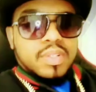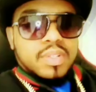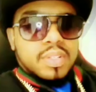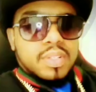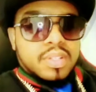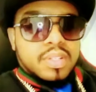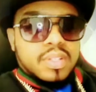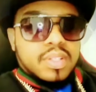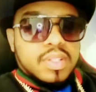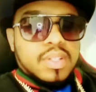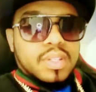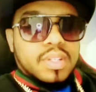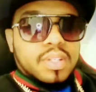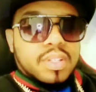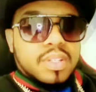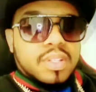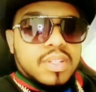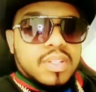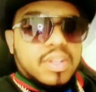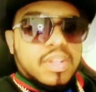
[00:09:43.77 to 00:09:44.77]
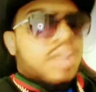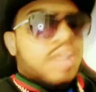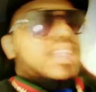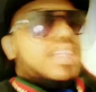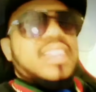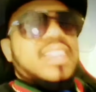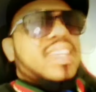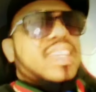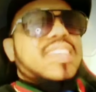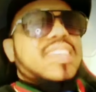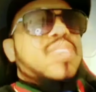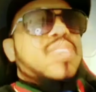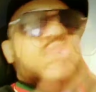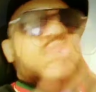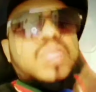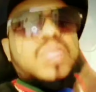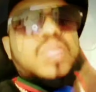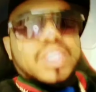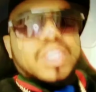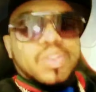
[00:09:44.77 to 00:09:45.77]
Ah, oh, they're ruling the world. Yeah,
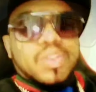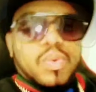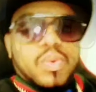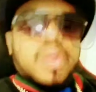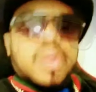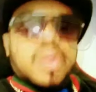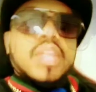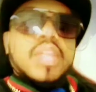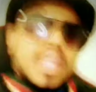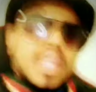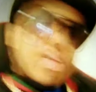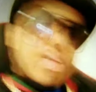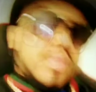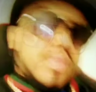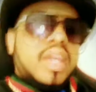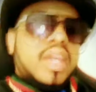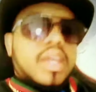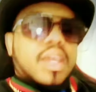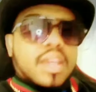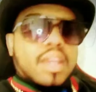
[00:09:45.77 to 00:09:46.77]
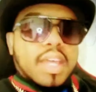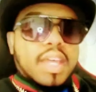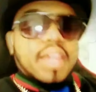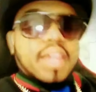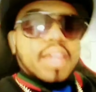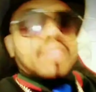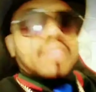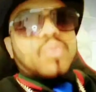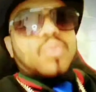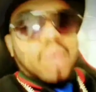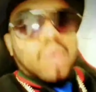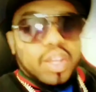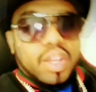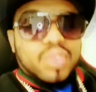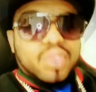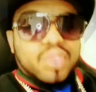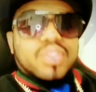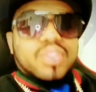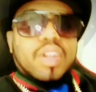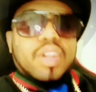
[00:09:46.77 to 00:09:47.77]
ok. And why are you not ruling the
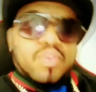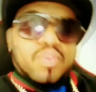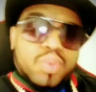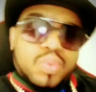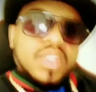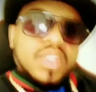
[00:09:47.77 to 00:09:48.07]
world?